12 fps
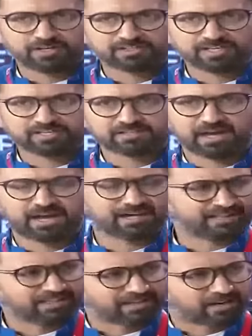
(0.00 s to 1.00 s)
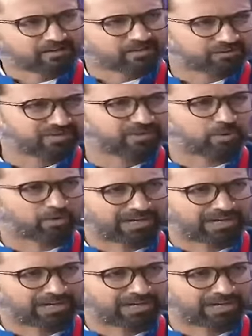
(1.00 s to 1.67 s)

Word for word: He says, I think there are roughly about